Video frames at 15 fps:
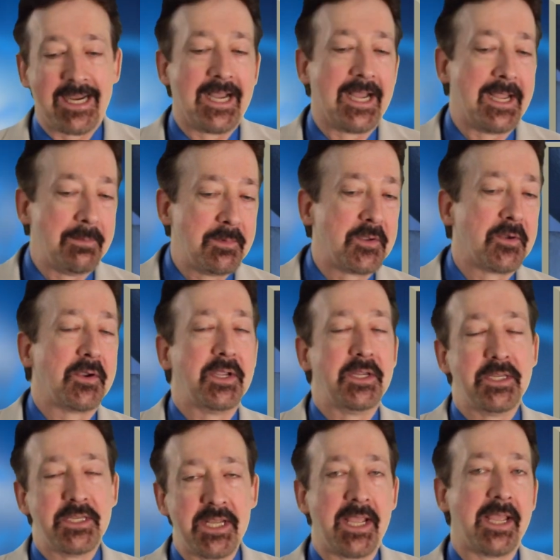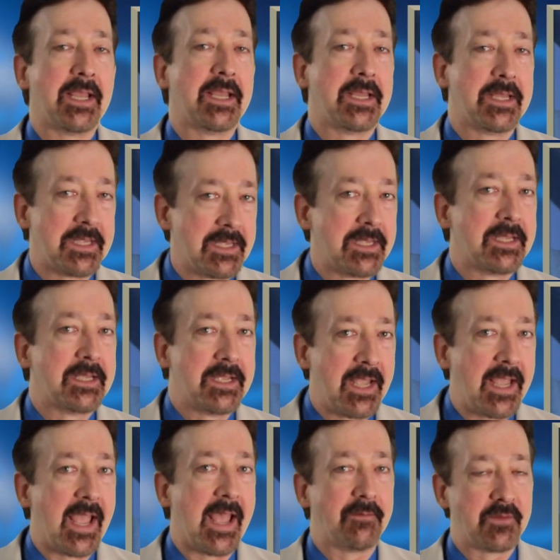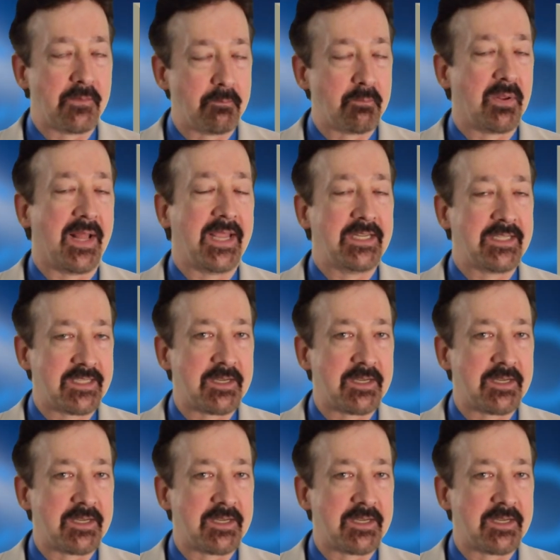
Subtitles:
I'm going to have to place